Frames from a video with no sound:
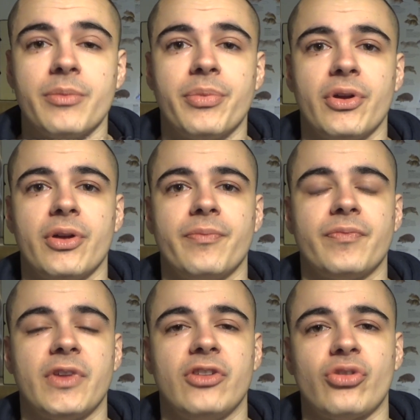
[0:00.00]
but
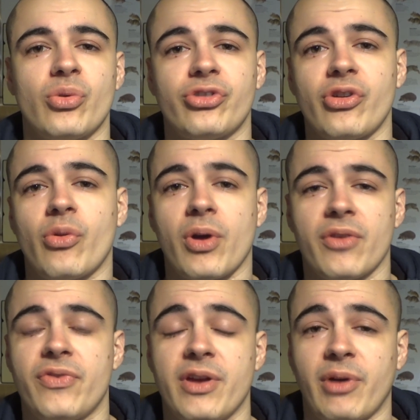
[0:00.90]
it's also quite a
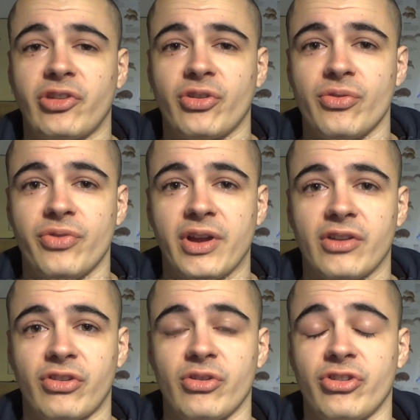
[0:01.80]
theoretical thing,
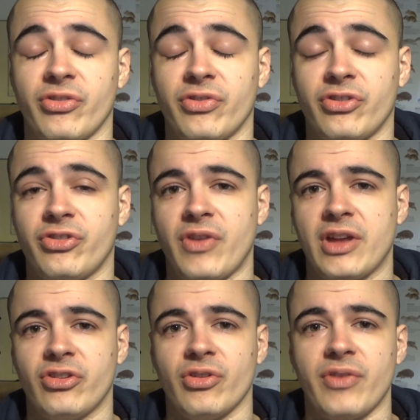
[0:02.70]
so it's a
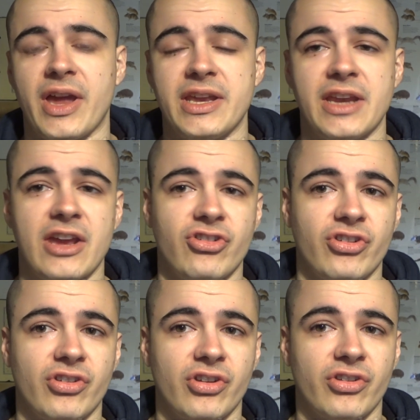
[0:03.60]
thing sort of any
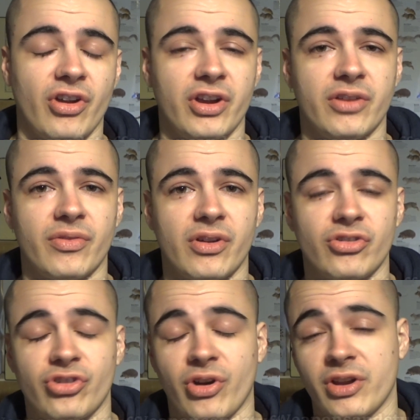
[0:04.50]
nation could kind of
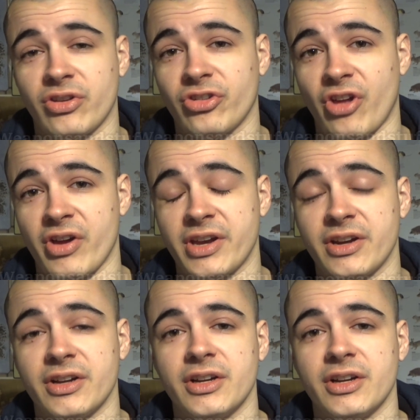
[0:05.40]
try and design.